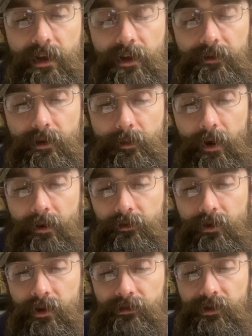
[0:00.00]
The apparent
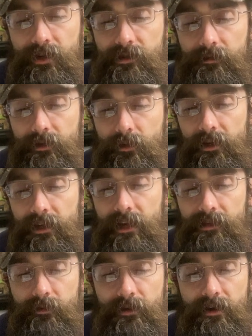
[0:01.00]
contradiction between a
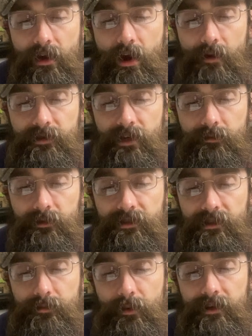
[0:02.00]
case where the object was
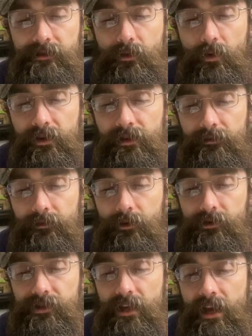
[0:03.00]
displaced according to the
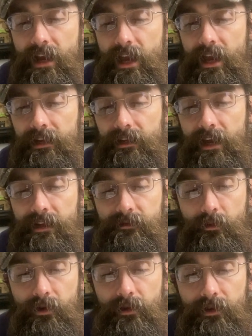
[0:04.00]
first and a
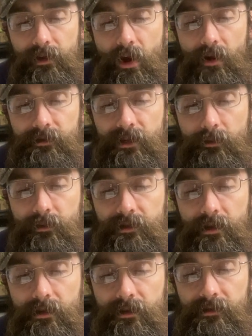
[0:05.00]
case where the object was
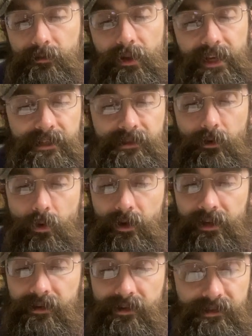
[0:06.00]
displaced
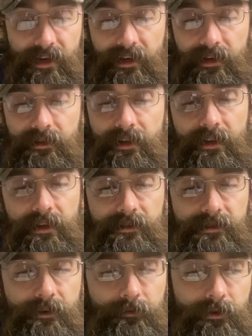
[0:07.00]
according to the second is
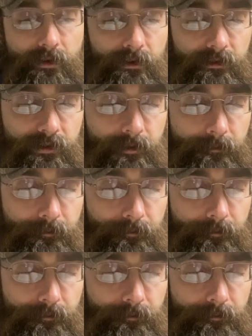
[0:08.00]
difficult.